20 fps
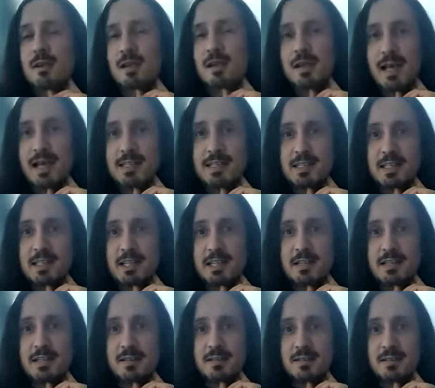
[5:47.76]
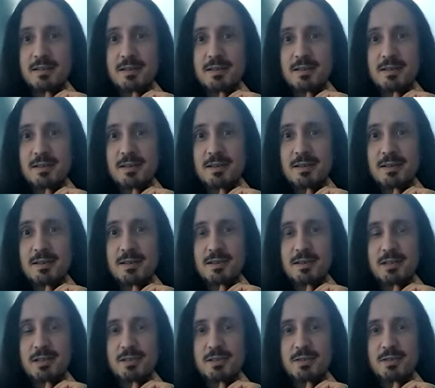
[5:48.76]
classic
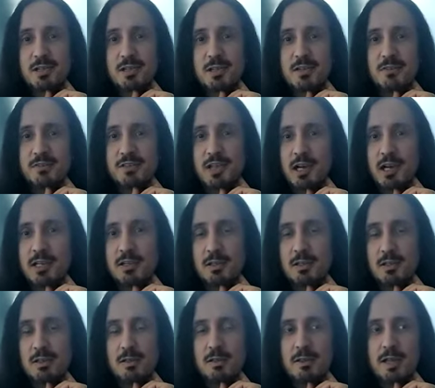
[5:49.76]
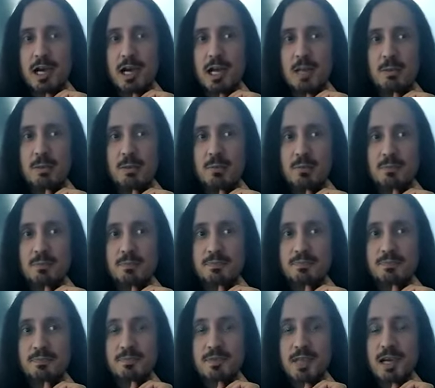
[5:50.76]
to self-title the album.
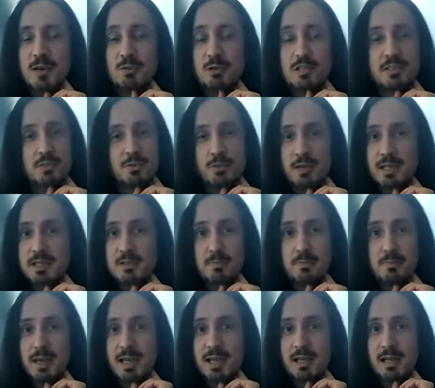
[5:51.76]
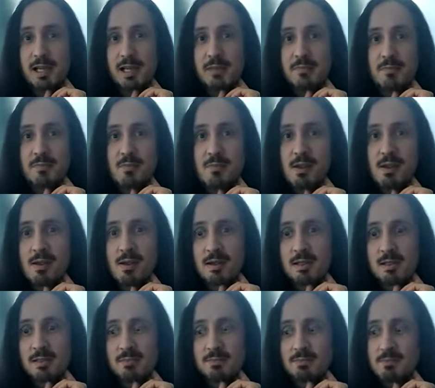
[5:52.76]
That was the reason mainly,
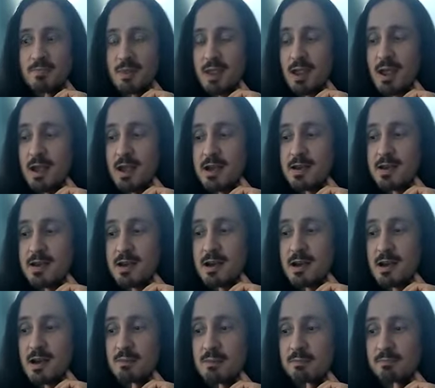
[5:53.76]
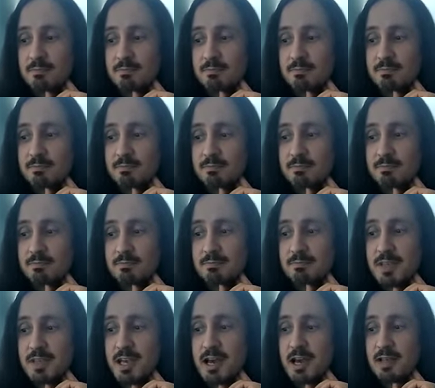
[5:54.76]
and yeah,
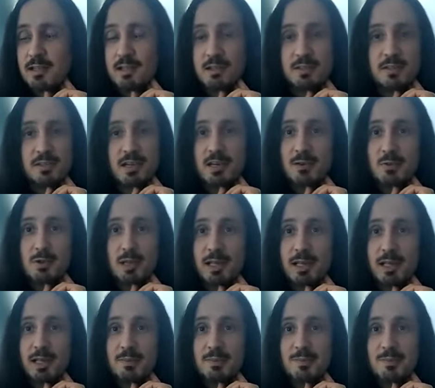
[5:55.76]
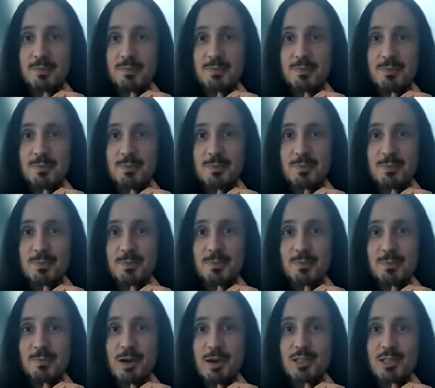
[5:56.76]
there's not really
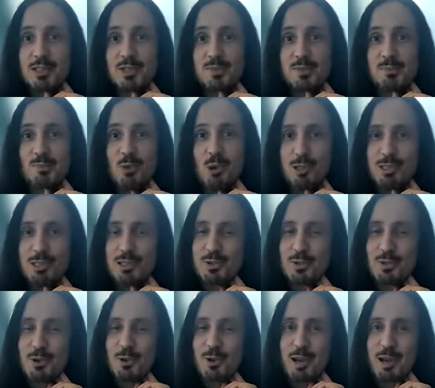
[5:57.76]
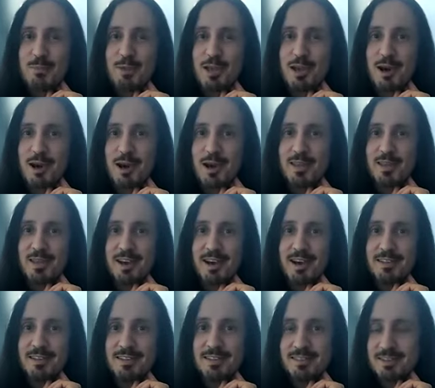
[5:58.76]
much more story behind
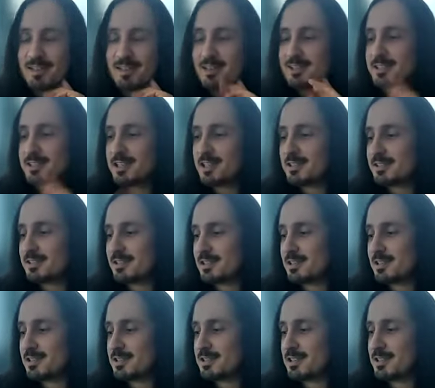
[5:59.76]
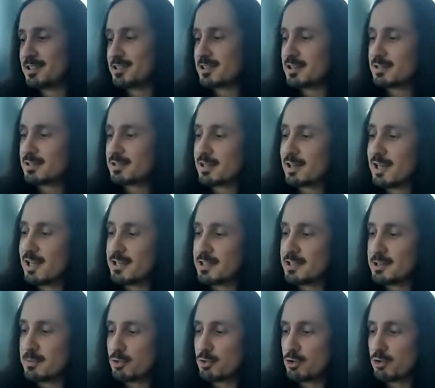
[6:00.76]
that than just it's just a
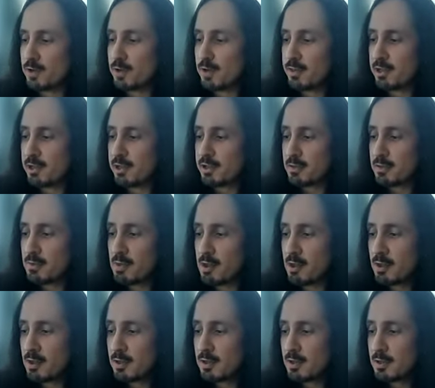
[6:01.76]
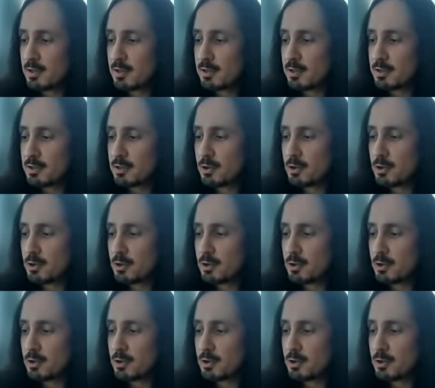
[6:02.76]
classic move, I think, because